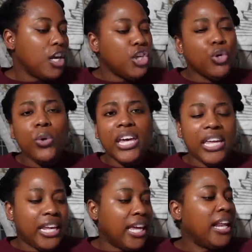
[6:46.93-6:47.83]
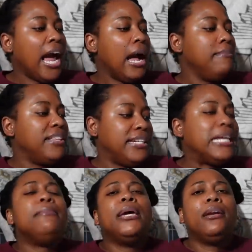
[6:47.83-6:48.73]
You idiot, I'm the
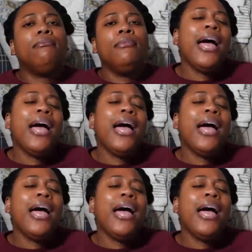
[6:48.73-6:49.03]
demon.